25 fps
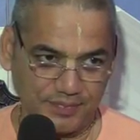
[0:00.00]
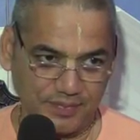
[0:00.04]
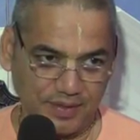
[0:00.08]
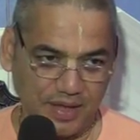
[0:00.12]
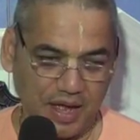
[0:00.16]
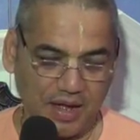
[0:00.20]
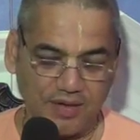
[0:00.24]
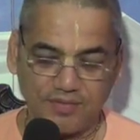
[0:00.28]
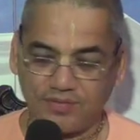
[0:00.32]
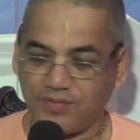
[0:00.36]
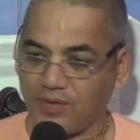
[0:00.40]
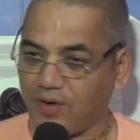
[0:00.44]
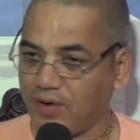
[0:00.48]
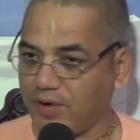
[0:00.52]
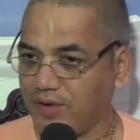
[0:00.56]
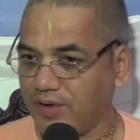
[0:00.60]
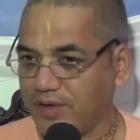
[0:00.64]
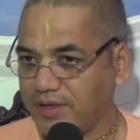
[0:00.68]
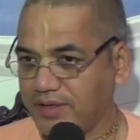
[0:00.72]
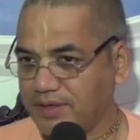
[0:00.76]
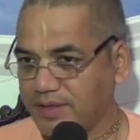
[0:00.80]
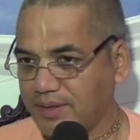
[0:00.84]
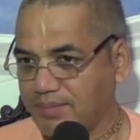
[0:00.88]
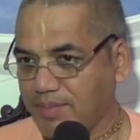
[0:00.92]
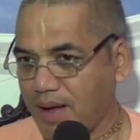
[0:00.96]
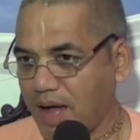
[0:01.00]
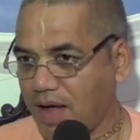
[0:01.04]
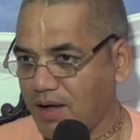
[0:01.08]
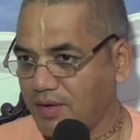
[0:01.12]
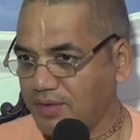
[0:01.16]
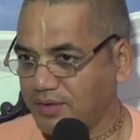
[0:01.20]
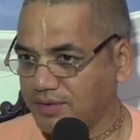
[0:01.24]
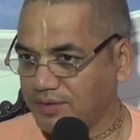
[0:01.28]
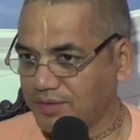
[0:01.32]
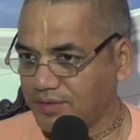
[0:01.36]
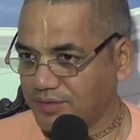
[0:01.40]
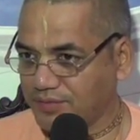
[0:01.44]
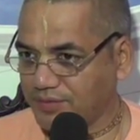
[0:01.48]
I am following the
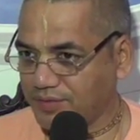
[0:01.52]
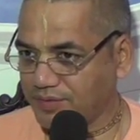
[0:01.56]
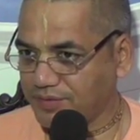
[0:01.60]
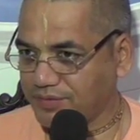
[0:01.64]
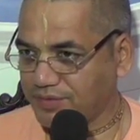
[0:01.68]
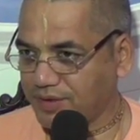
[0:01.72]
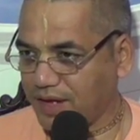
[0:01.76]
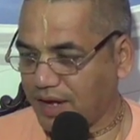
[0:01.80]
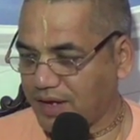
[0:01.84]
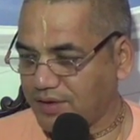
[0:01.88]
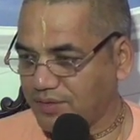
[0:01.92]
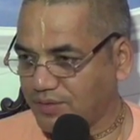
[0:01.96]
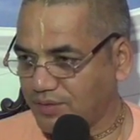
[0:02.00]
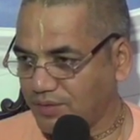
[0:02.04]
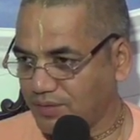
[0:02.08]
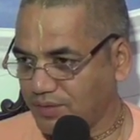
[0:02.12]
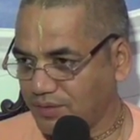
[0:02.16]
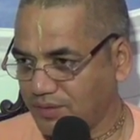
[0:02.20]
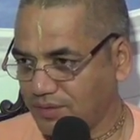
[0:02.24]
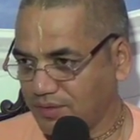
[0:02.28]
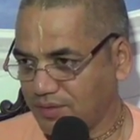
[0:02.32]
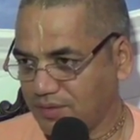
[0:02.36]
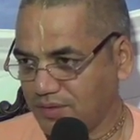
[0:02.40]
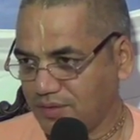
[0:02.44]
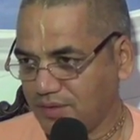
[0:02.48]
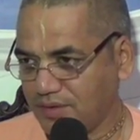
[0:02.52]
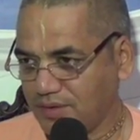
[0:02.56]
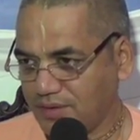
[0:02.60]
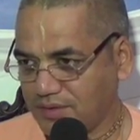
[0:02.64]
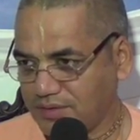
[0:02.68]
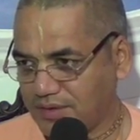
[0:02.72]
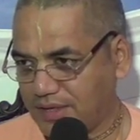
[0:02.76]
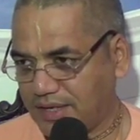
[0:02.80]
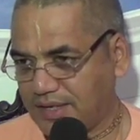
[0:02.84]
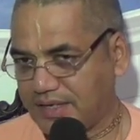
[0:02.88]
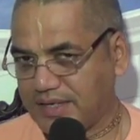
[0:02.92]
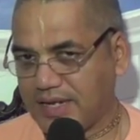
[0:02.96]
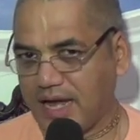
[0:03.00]
Bhagavatam first canto.
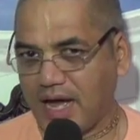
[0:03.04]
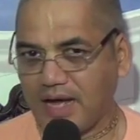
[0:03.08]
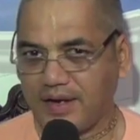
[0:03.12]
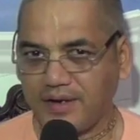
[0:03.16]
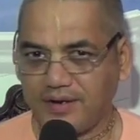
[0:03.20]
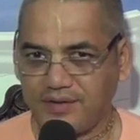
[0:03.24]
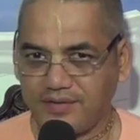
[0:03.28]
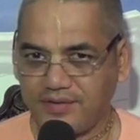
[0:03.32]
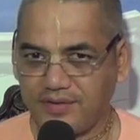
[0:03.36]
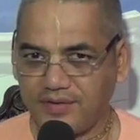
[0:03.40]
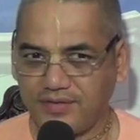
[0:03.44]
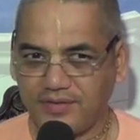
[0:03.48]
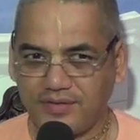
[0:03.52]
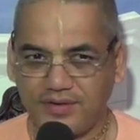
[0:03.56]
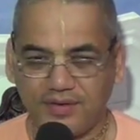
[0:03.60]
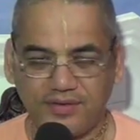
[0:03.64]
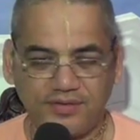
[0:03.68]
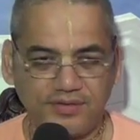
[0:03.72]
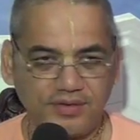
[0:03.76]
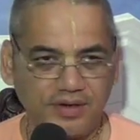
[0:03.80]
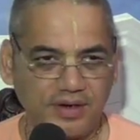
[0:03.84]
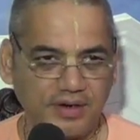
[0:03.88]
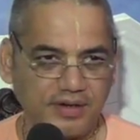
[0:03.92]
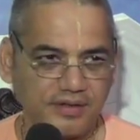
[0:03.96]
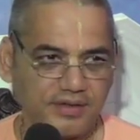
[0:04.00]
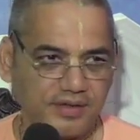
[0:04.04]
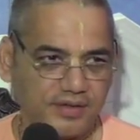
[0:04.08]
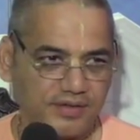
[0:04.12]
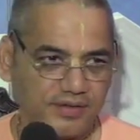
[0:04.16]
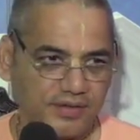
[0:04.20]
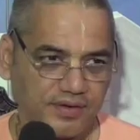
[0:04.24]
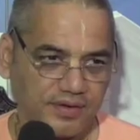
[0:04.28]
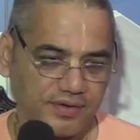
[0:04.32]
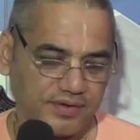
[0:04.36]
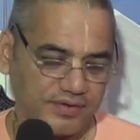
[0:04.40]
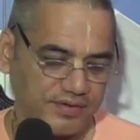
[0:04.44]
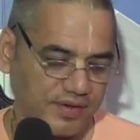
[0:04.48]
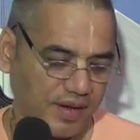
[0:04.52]
The incarnations listed in the
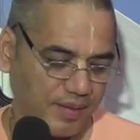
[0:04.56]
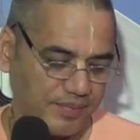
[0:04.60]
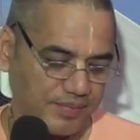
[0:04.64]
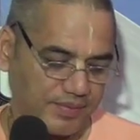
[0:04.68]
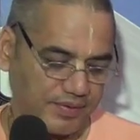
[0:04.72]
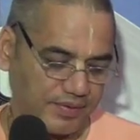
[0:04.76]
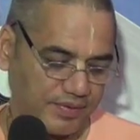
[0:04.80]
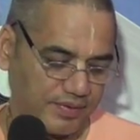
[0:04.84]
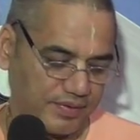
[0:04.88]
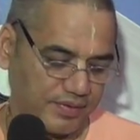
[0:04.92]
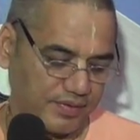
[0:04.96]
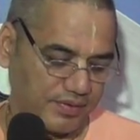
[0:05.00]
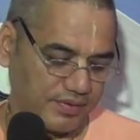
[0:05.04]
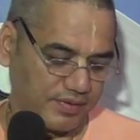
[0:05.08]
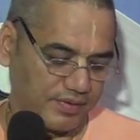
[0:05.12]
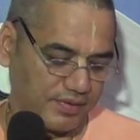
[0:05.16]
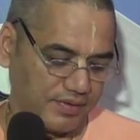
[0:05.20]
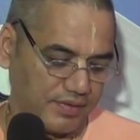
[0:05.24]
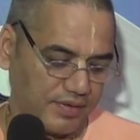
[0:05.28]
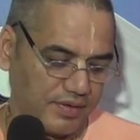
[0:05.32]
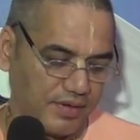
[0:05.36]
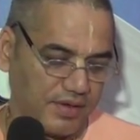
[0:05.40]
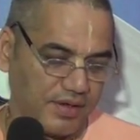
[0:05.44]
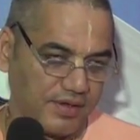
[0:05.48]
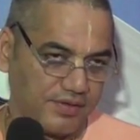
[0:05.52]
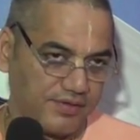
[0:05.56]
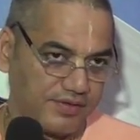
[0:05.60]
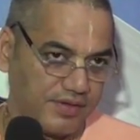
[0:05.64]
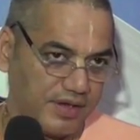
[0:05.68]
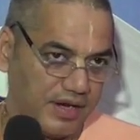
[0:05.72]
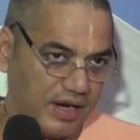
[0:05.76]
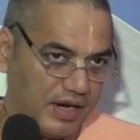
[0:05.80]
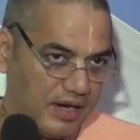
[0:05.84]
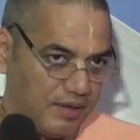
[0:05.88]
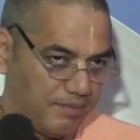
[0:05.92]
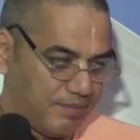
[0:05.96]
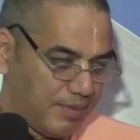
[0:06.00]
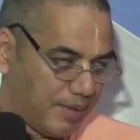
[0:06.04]
3rd chapter.
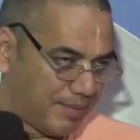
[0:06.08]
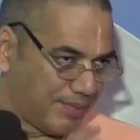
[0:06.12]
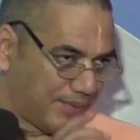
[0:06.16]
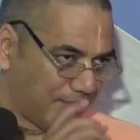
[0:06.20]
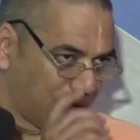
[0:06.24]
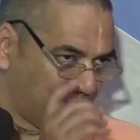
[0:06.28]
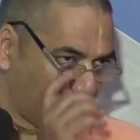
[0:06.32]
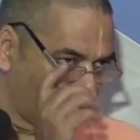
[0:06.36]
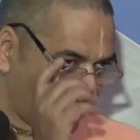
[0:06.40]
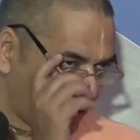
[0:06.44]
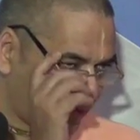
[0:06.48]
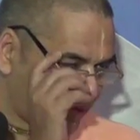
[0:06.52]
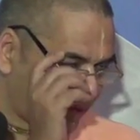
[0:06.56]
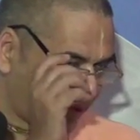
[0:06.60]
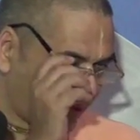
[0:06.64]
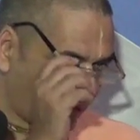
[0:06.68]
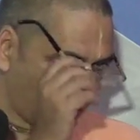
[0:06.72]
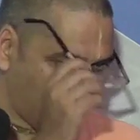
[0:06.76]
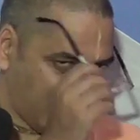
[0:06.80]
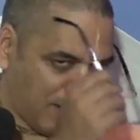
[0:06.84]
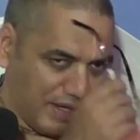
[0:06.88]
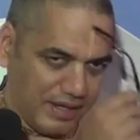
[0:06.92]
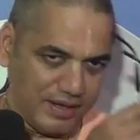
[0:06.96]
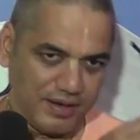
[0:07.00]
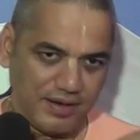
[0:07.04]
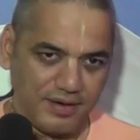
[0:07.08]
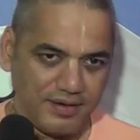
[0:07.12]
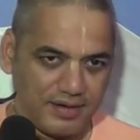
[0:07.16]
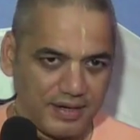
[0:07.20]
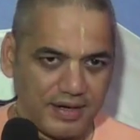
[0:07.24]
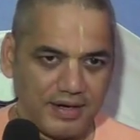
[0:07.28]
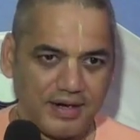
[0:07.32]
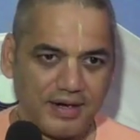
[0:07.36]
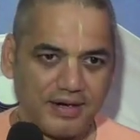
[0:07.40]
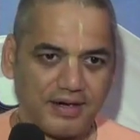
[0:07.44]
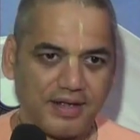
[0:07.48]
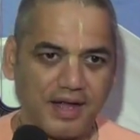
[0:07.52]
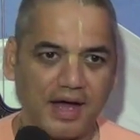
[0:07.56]
Generally people know of only
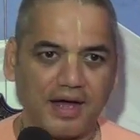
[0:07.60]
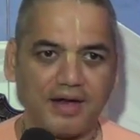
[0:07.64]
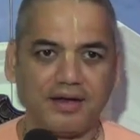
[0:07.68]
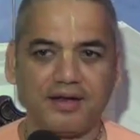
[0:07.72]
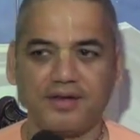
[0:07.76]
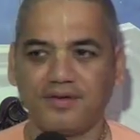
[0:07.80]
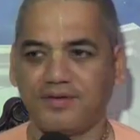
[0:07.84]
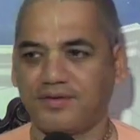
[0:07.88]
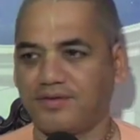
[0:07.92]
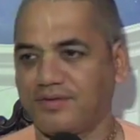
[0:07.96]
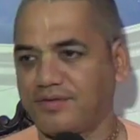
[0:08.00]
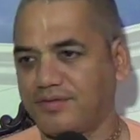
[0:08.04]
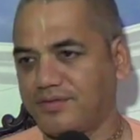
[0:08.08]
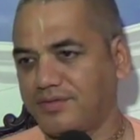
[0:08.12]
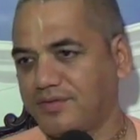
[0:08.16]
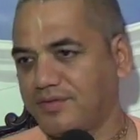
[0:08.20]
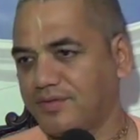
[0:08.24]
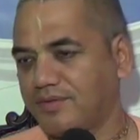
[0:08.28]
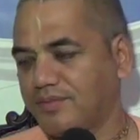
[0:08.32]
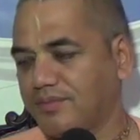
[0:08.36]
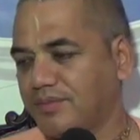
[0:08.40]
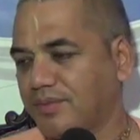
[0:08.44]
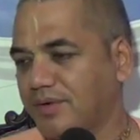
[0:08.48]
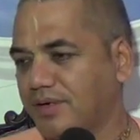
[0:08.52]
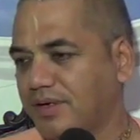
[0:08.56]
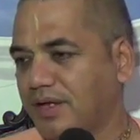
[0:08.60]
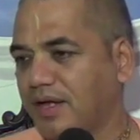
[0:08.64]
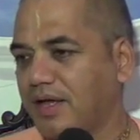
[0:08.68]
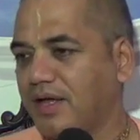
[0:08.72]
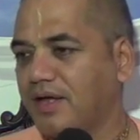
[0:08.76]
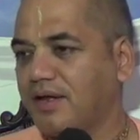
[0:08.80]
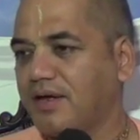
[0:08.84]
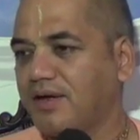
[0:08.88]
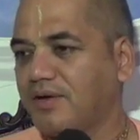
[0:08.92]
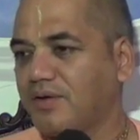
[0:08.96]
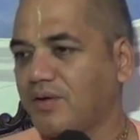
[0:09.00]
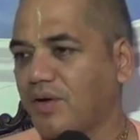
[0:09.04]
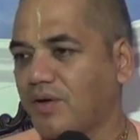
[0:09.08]
10 incarnations, but here
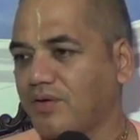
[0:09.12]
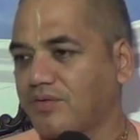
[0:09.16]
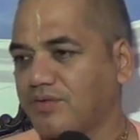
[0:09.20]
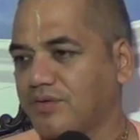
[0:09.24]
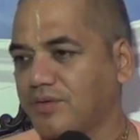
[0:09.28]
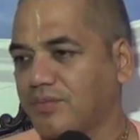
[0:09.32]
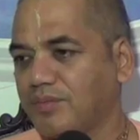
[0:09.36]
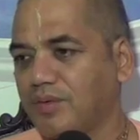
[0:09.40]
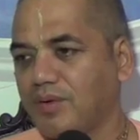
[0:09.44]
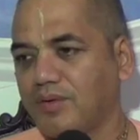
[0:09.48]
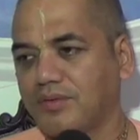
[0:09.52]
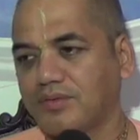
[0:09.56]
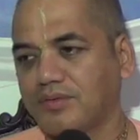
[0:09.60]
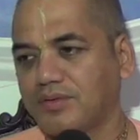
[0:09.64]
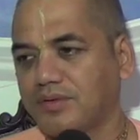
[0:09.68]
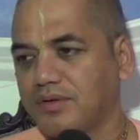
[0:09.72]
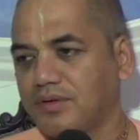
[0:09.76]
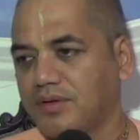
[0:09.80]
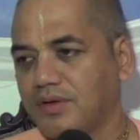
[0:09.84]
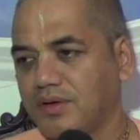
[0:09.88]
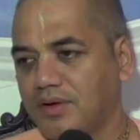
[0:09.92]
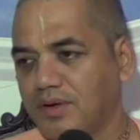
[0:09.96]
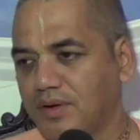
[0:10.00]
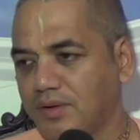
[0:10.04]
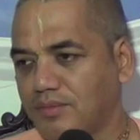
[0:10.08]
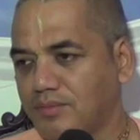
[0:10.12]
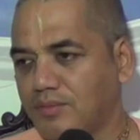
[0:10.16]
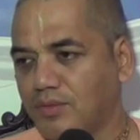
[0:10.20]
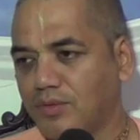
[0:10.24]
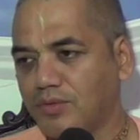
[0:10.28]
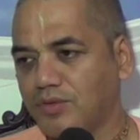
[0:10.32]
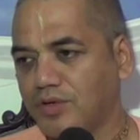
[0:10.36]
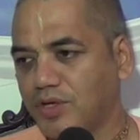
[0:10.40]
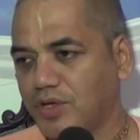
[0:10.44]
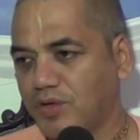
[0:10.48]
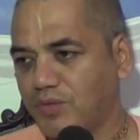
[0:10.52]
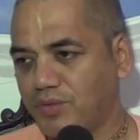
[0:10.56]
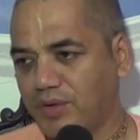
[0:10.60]
it talks about
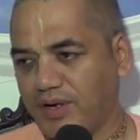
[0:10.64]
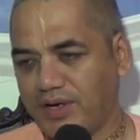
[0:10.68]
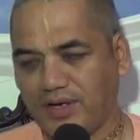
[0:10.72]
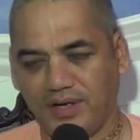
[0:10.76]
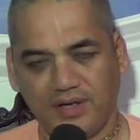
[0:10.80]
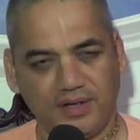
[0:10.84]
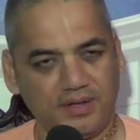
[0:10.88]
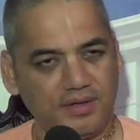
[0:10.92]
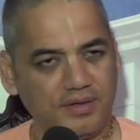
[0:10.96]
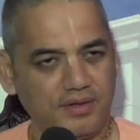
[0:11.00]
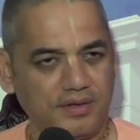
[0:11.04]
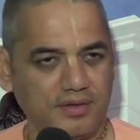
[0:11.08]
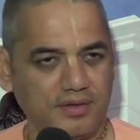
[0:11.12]
more than 20.